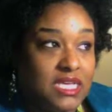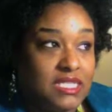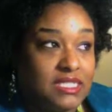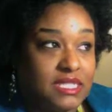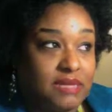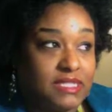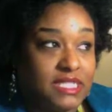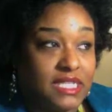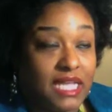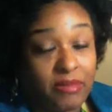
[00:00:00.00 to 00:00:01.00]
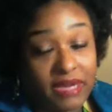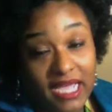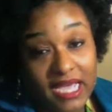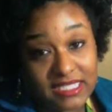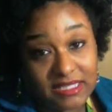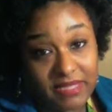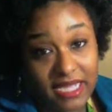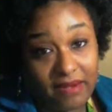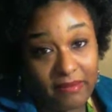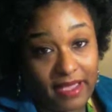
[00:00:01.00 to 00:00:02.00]
some celebrity gossip
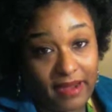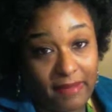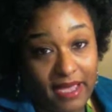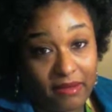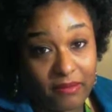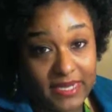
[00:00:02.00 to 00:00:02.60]
that I read about